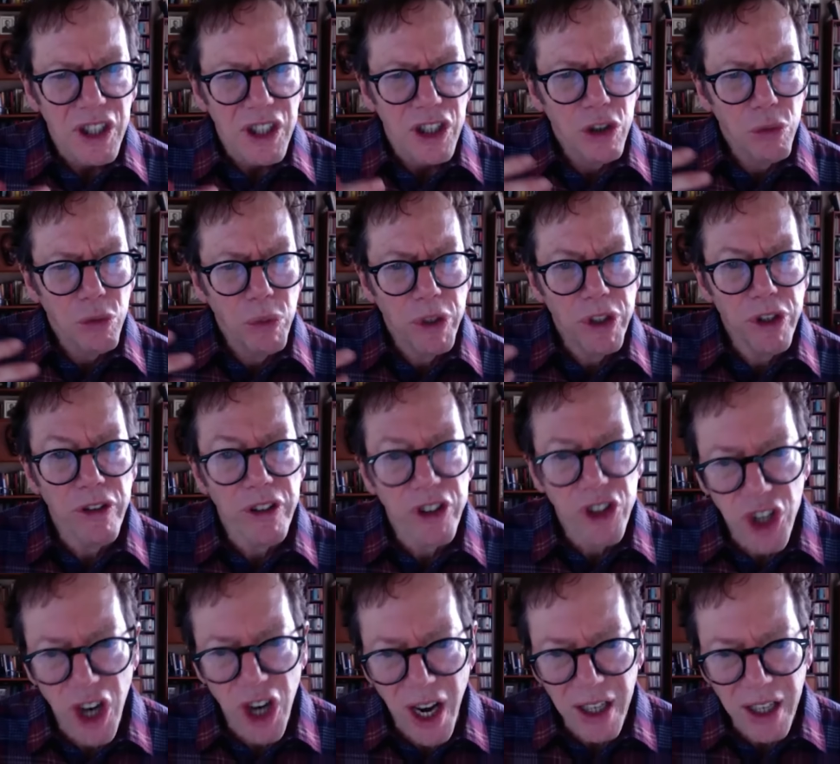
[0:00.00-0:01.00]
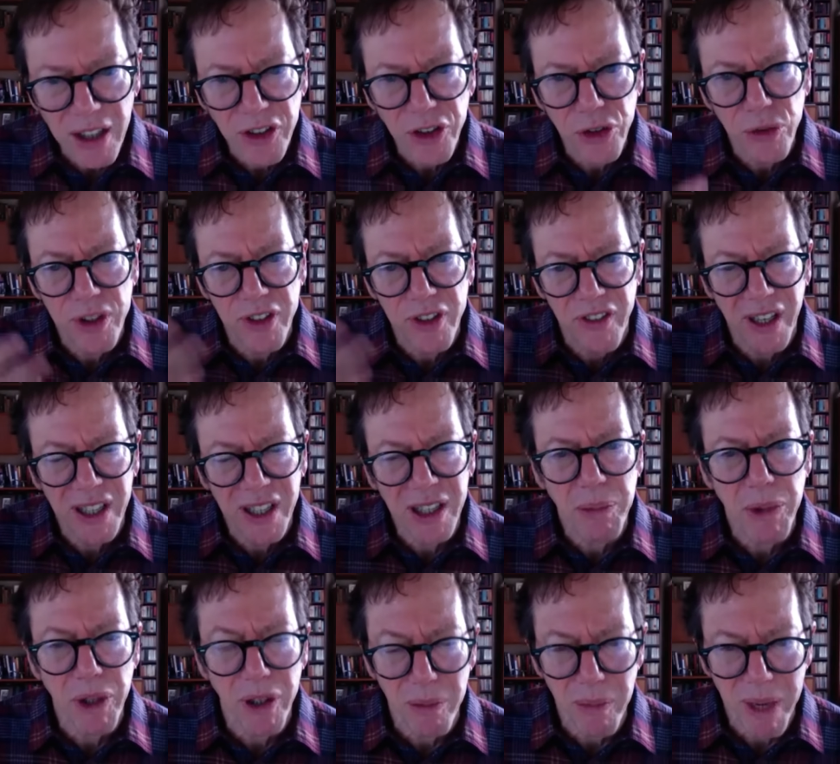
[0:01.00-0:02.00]
When you're a child, you
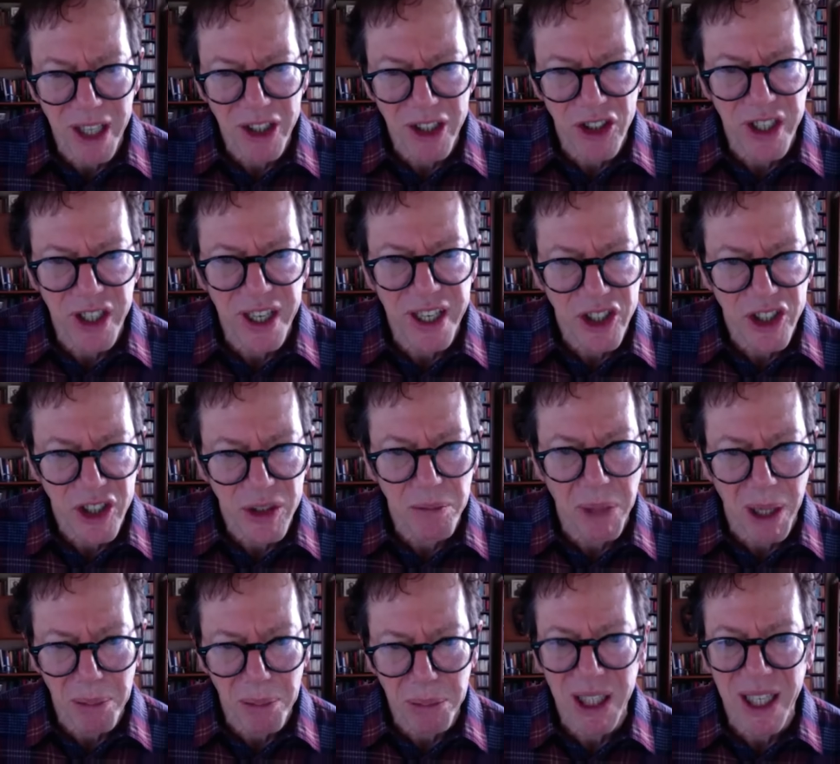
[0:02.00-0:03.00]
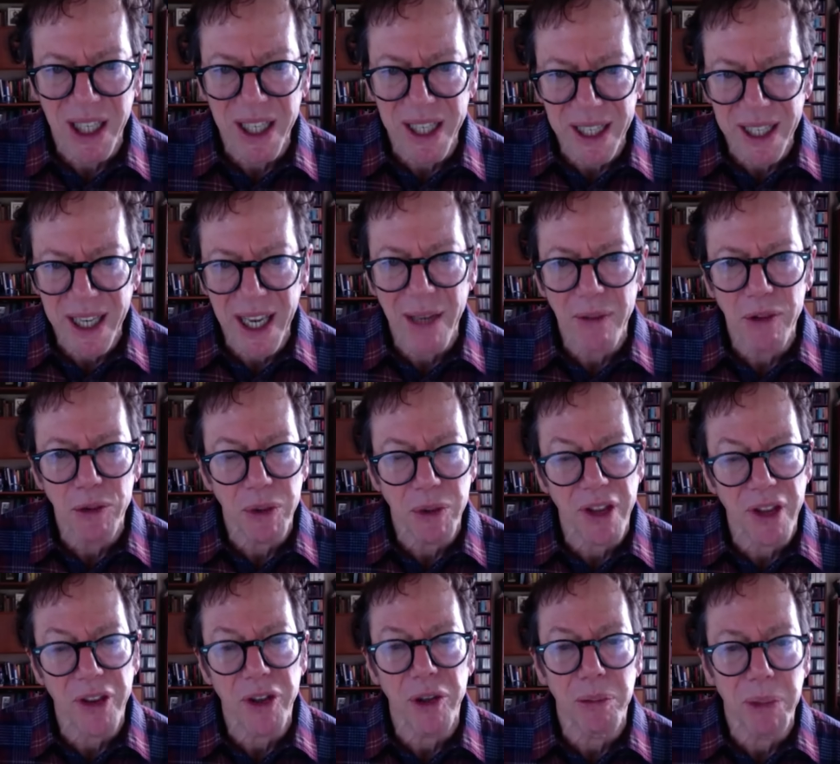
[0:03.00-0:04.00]
develop your imagination by playing games with
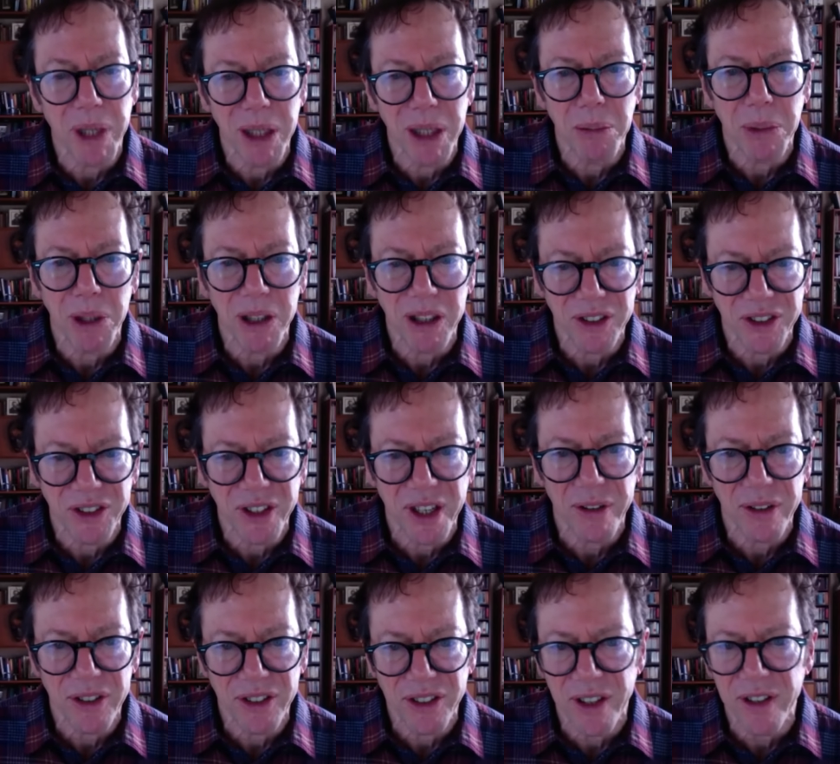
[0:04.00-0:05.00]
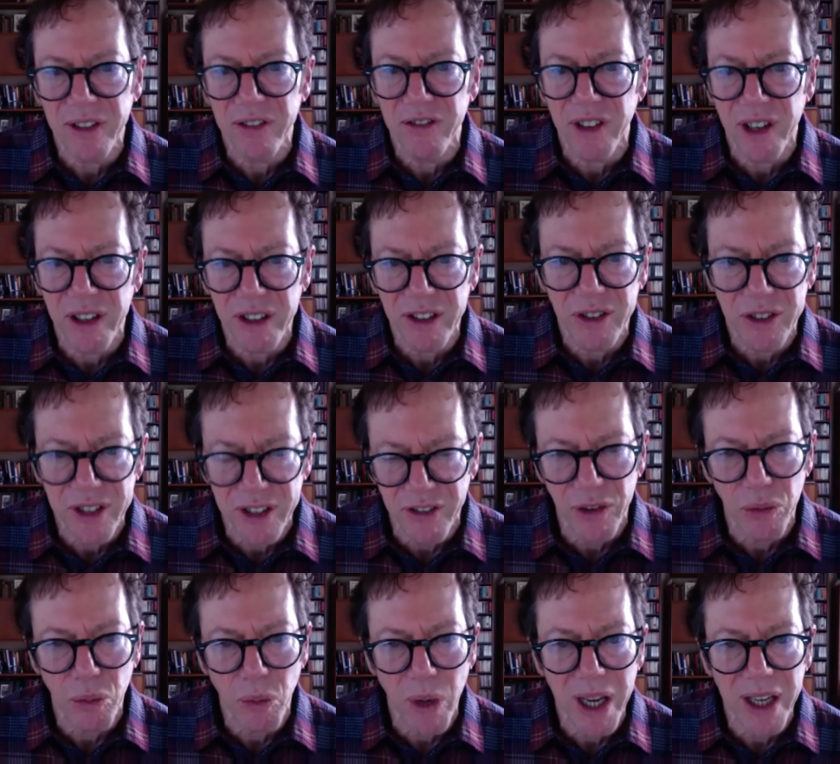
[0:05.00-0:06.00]
other people, et cetera, et cetera, in various
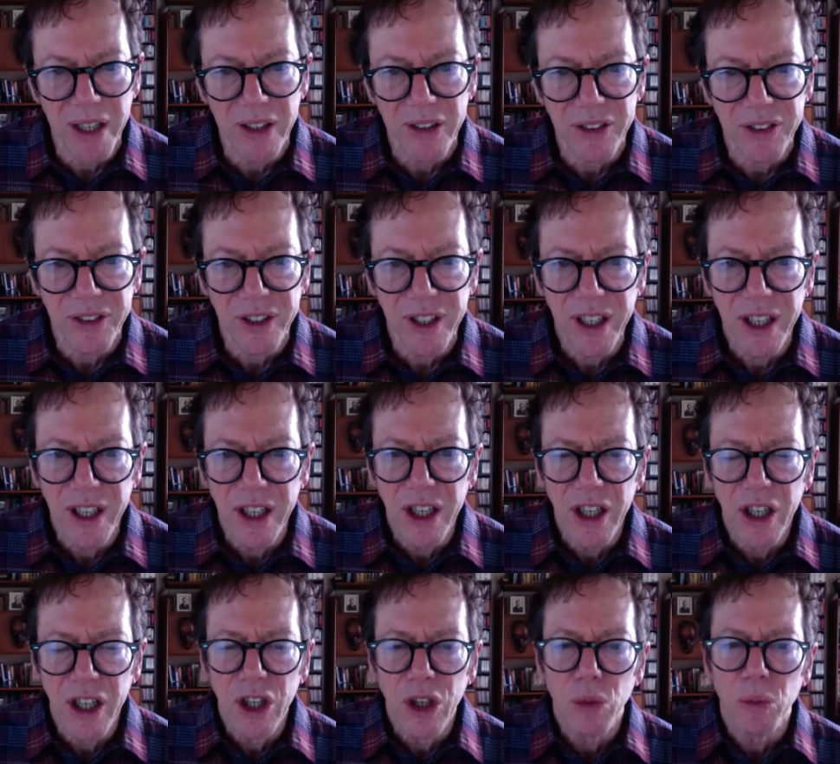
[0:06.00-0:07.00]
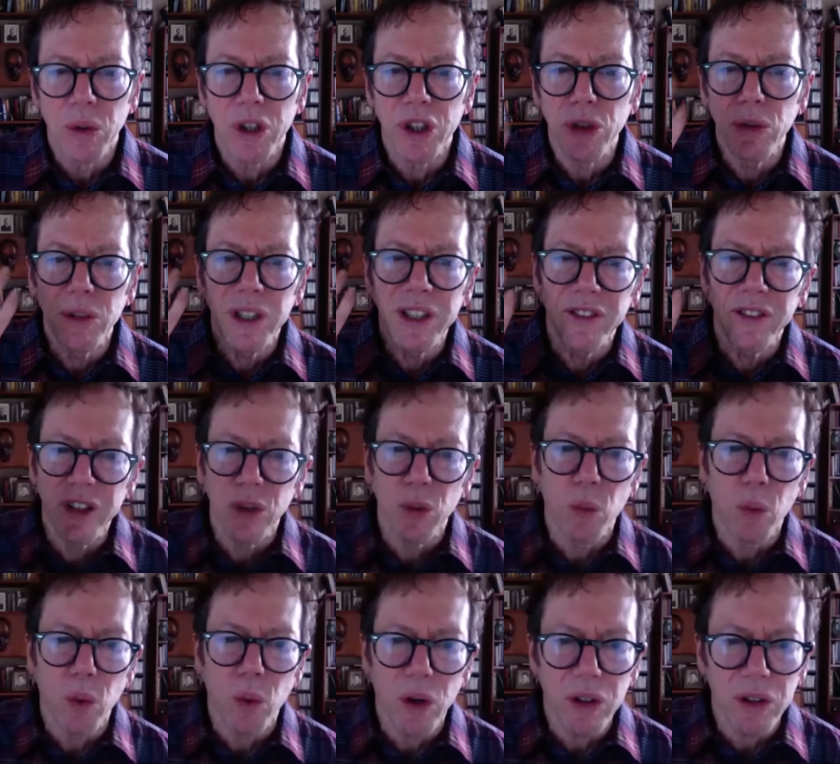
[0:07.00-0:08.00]
different ways. When you live in a
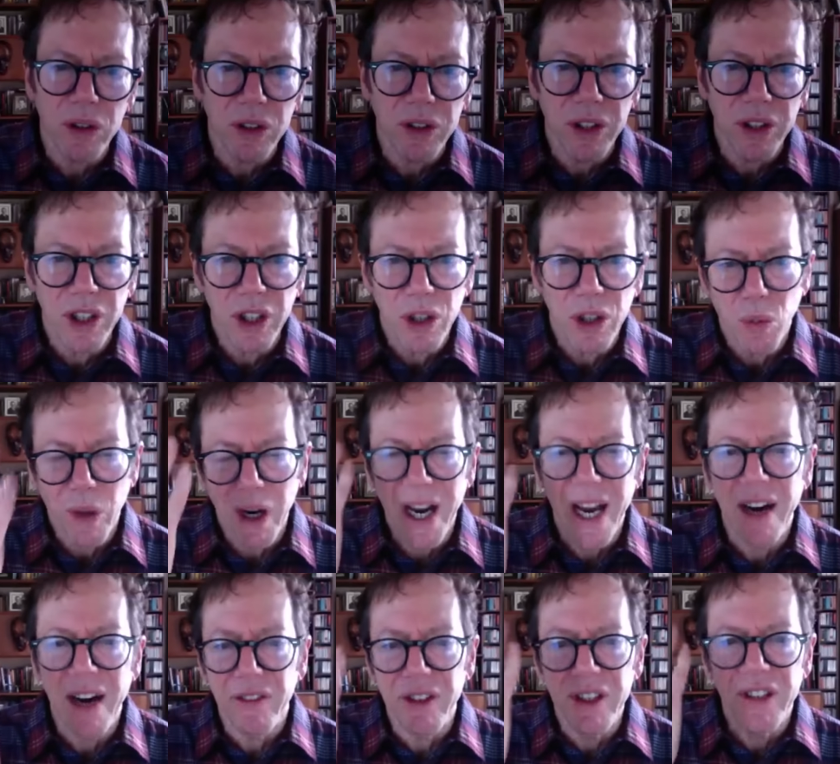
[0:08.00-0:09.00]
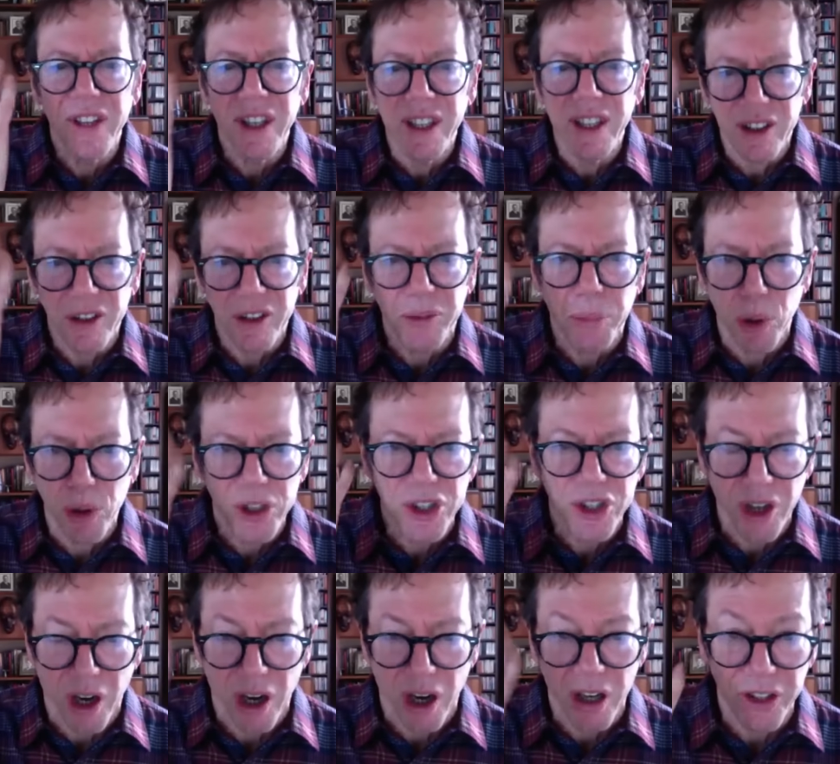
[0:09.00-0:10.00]
world where everything is
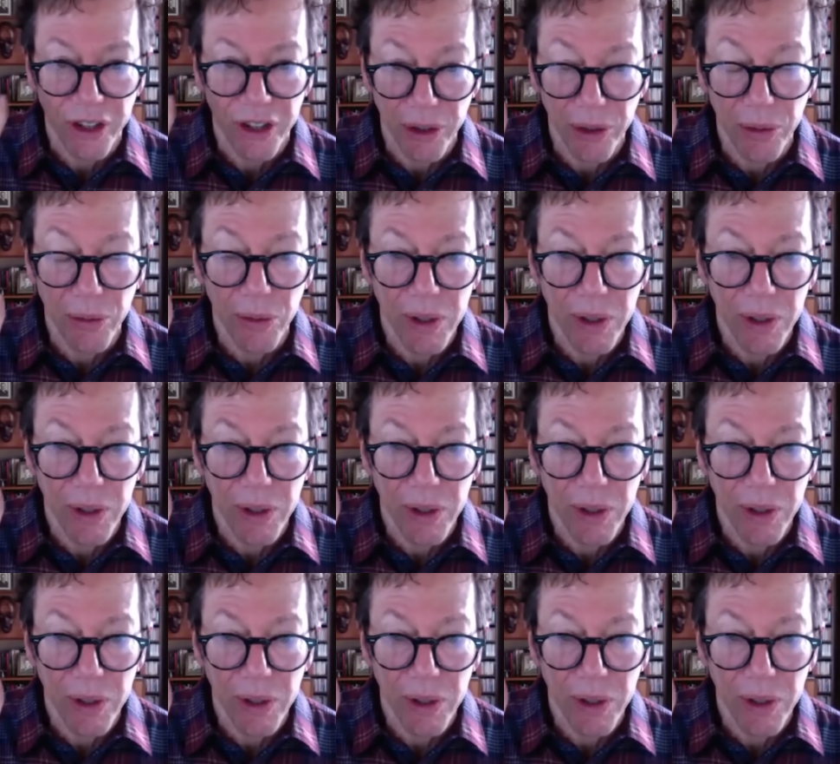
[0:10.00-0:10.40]
pushed on you,